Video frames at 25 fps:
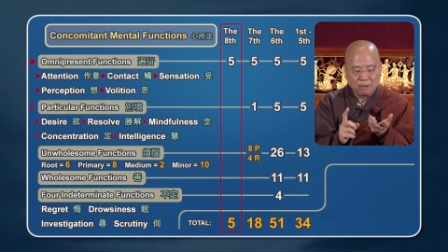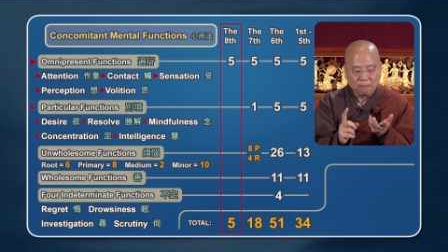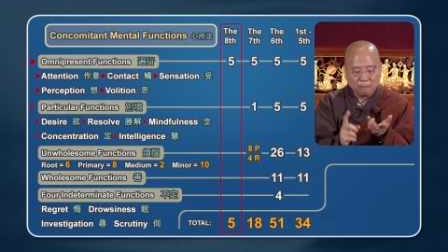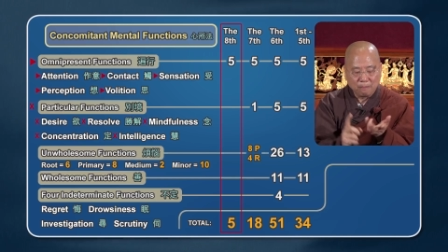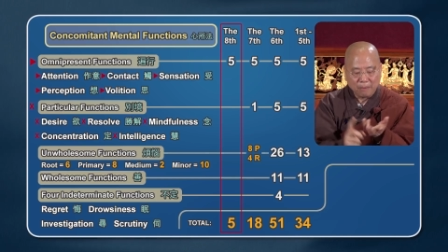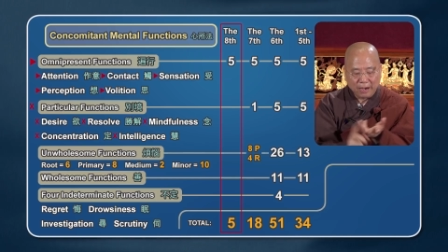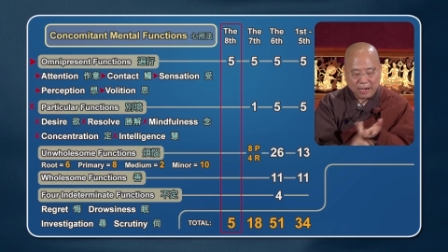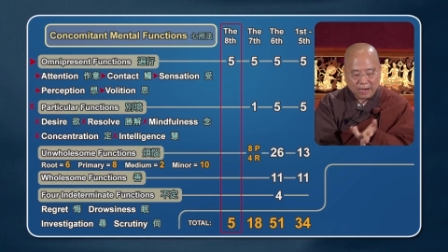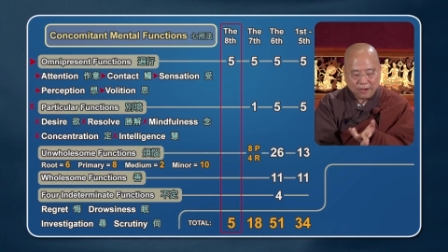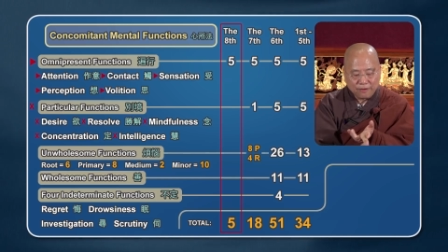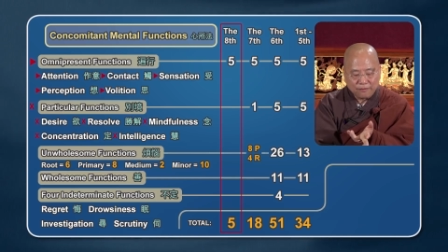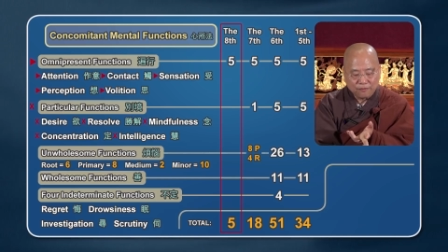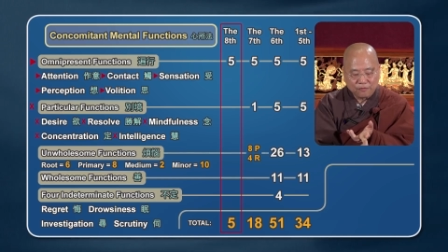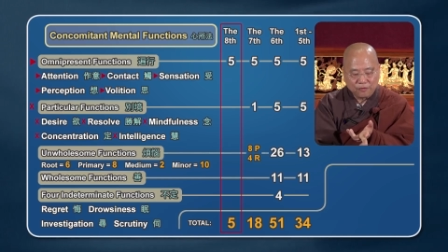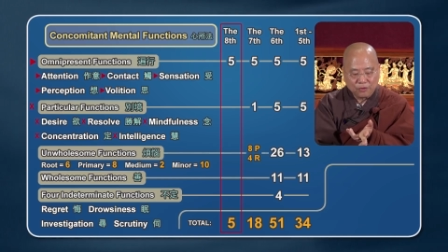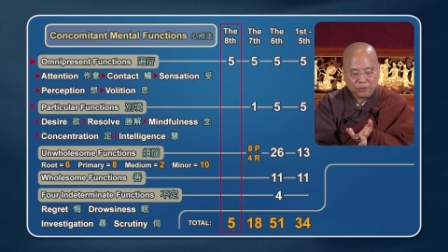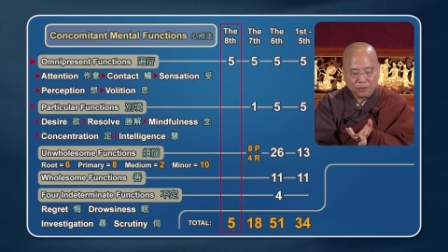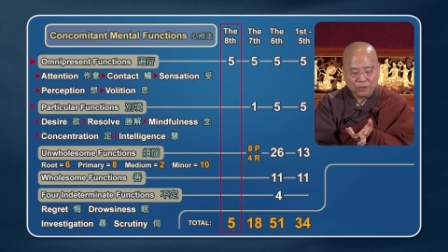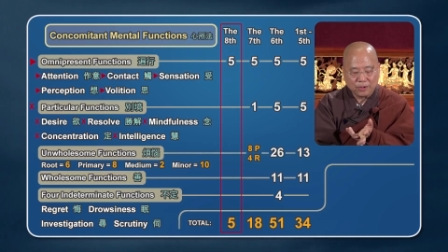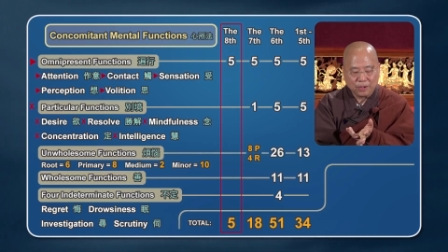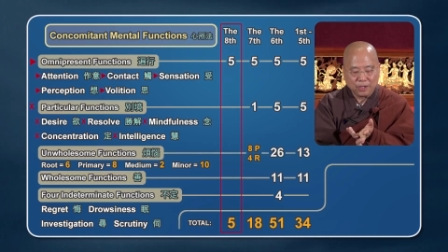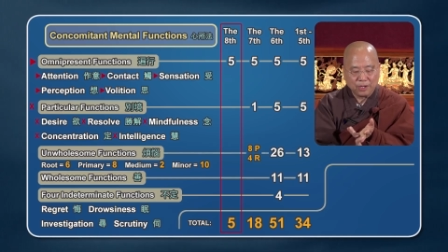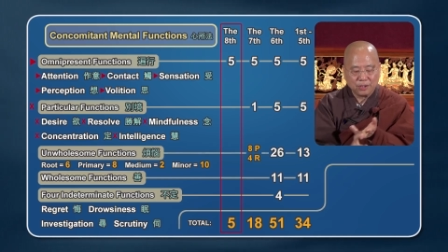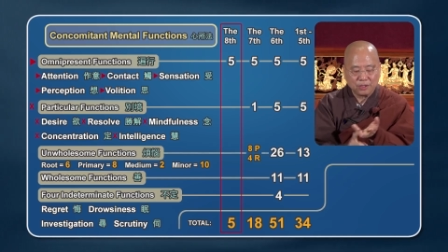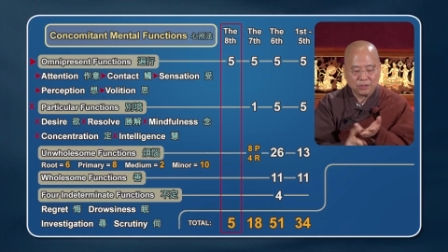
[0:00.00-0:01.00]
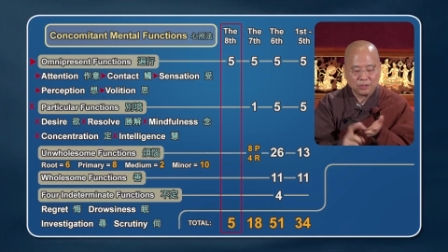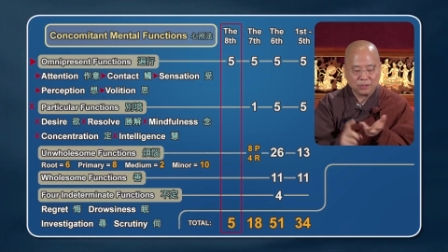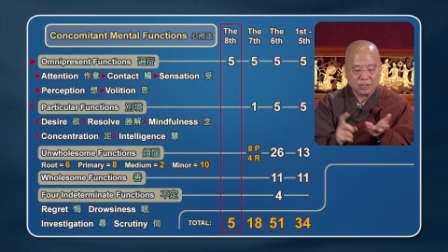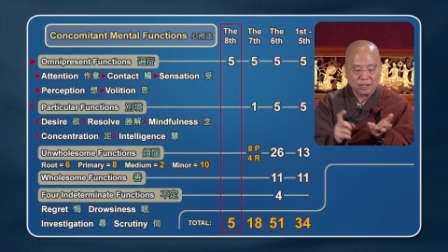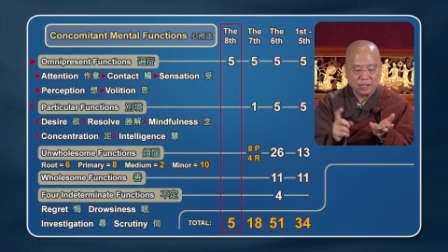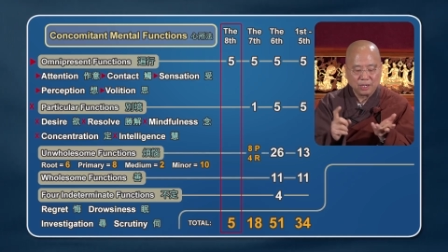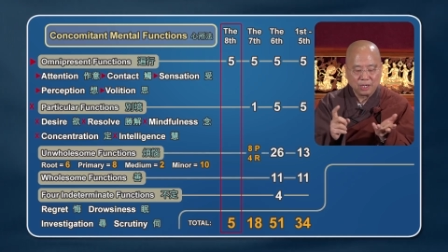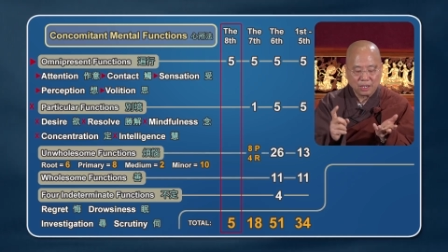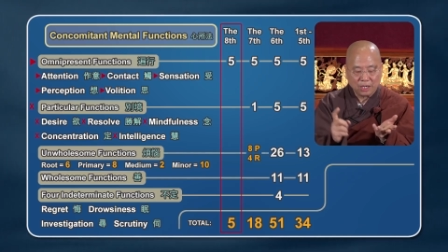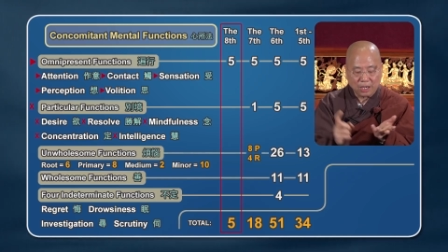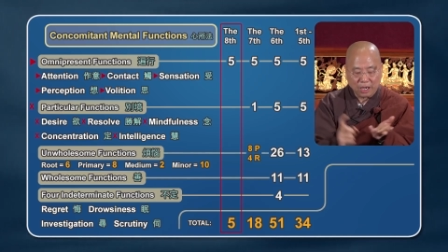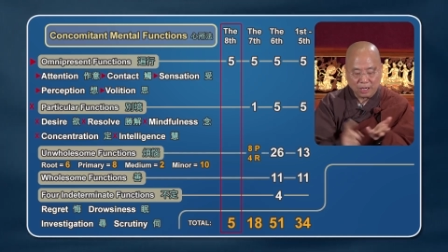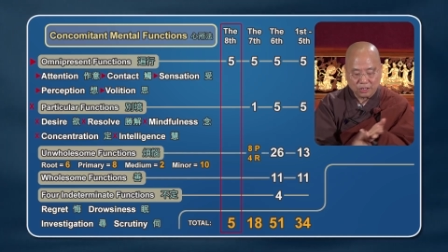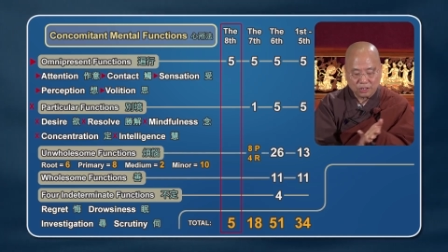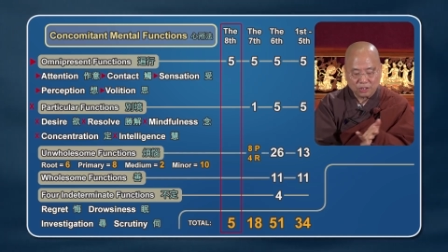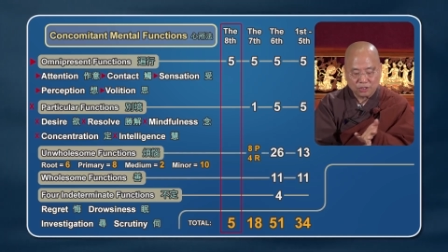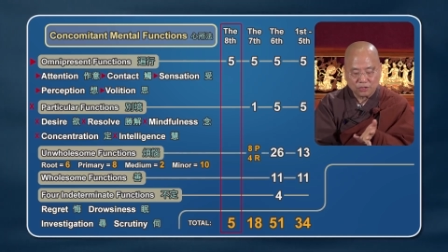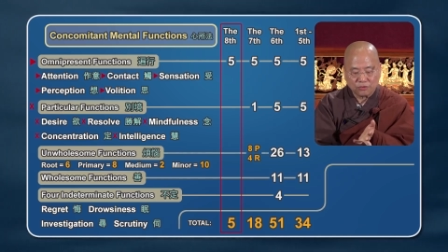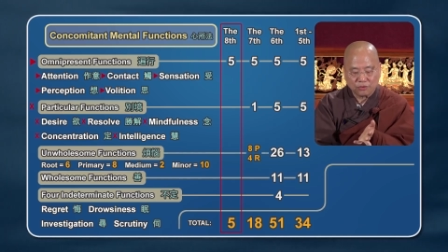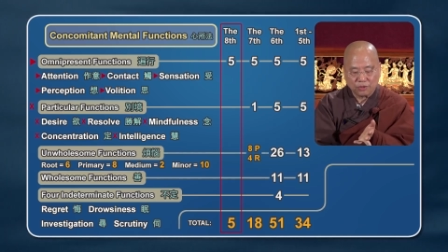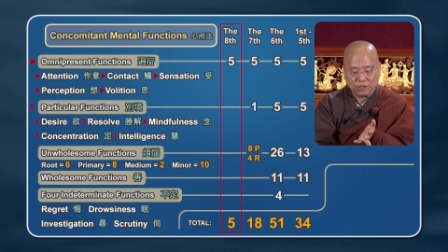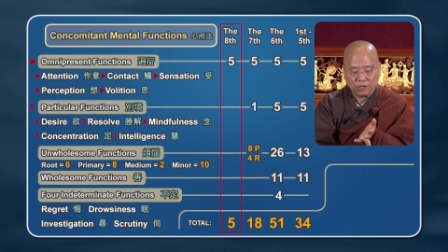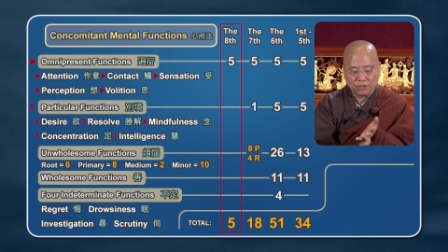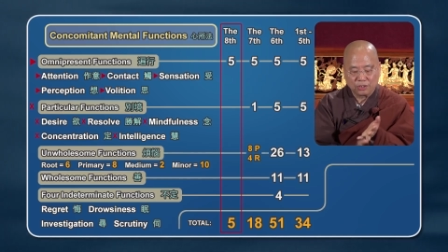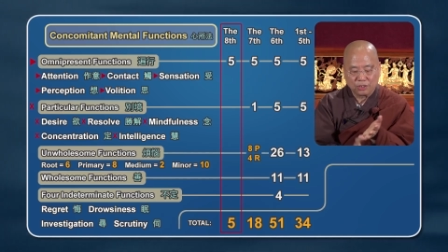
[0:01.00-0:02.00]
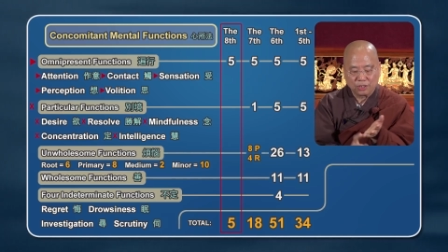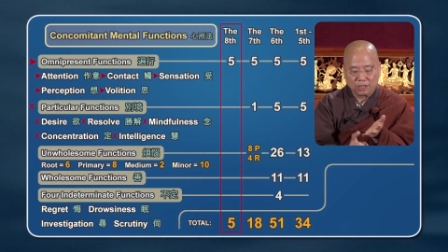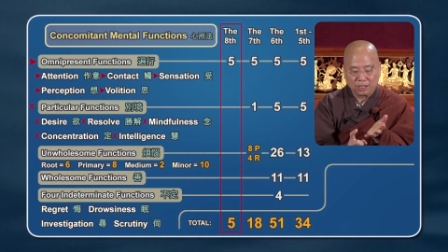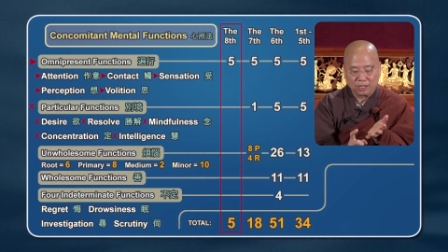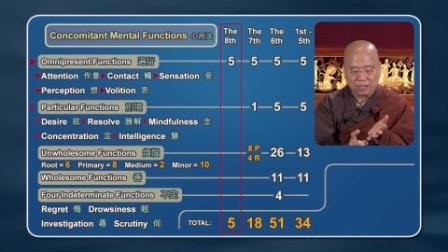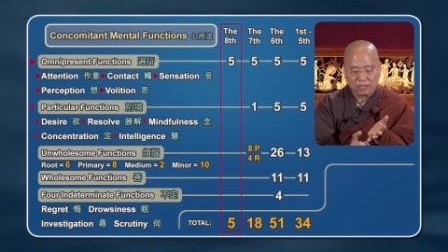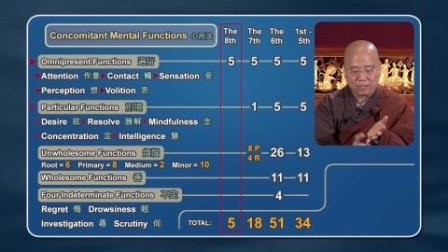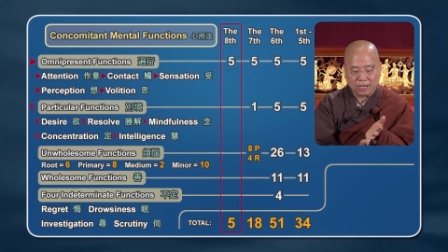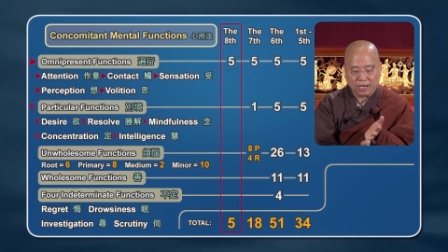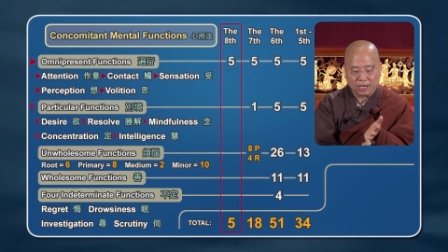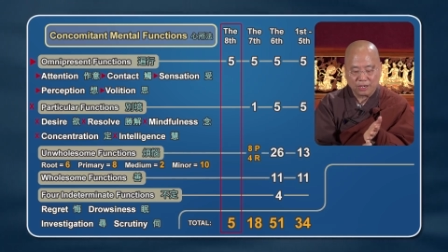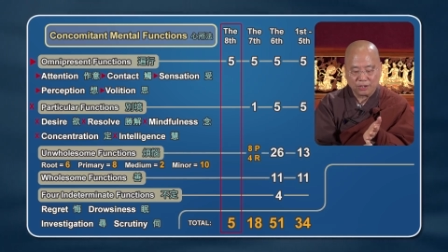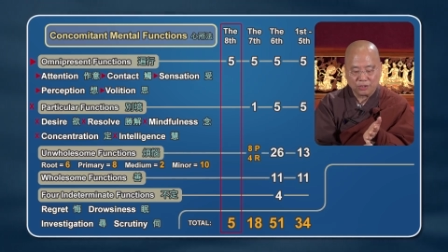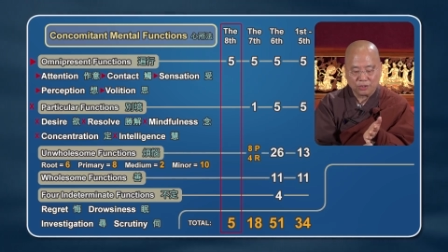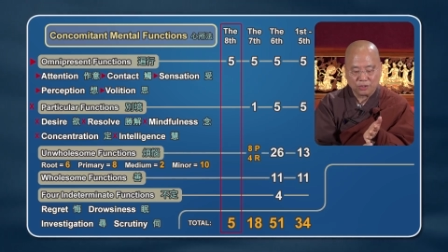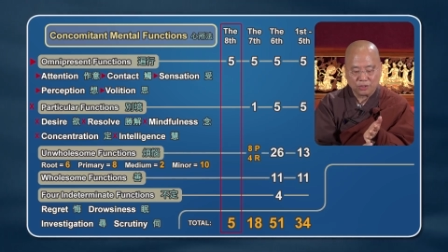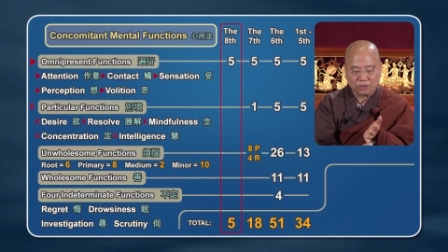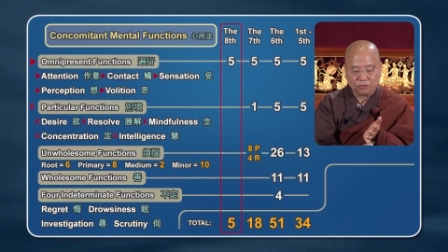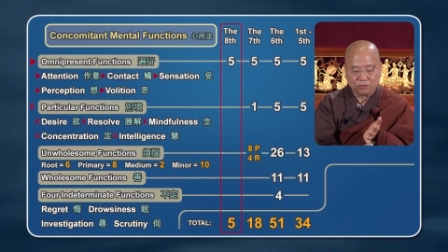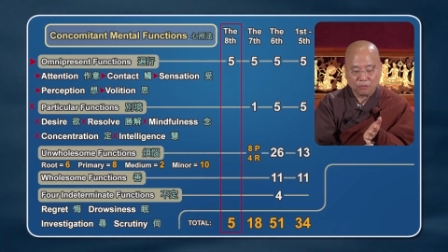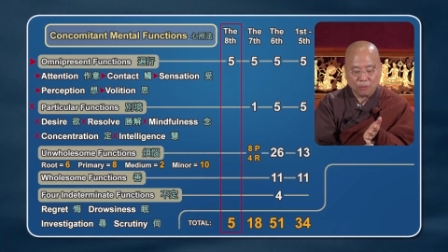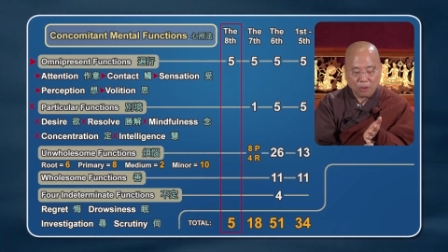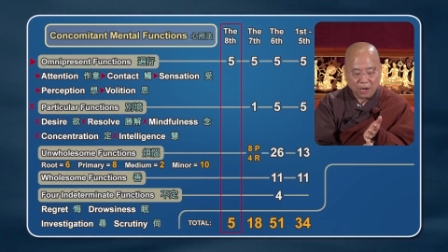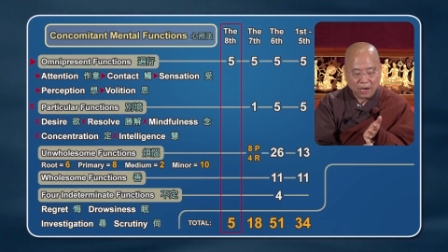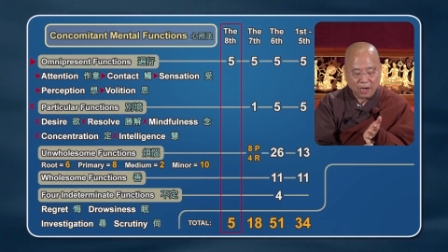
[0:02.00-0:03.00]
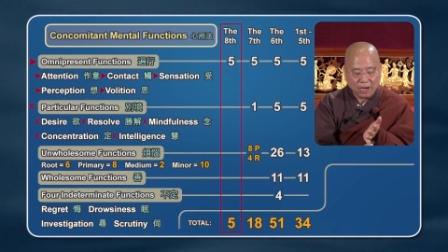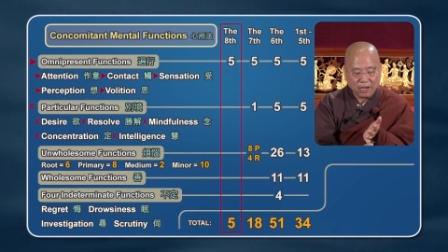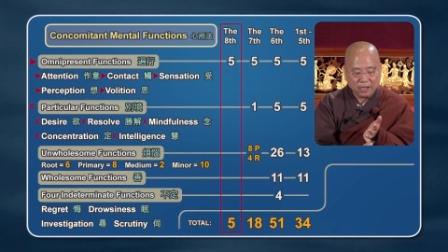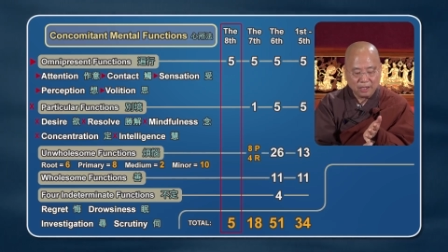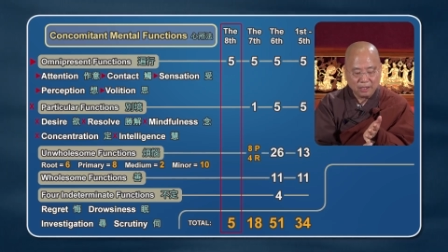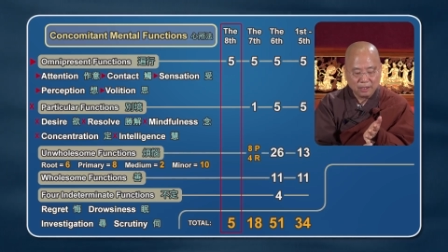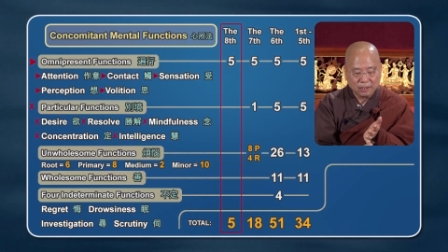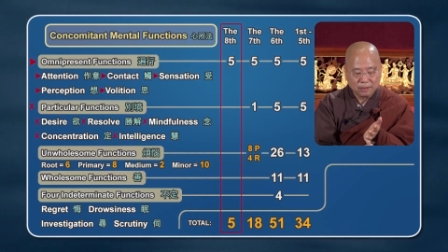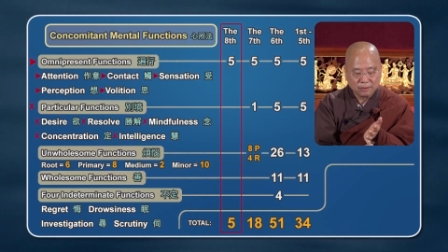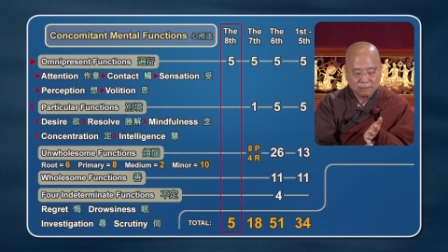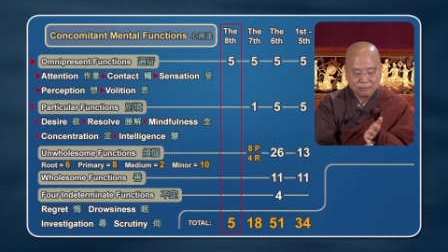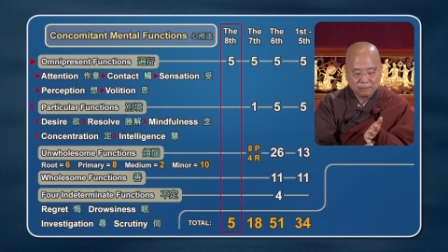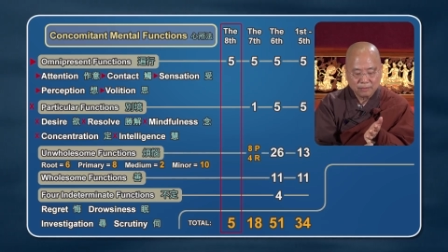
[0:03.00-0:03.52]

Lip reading: mindfulness, concentration, and intelligence. Why?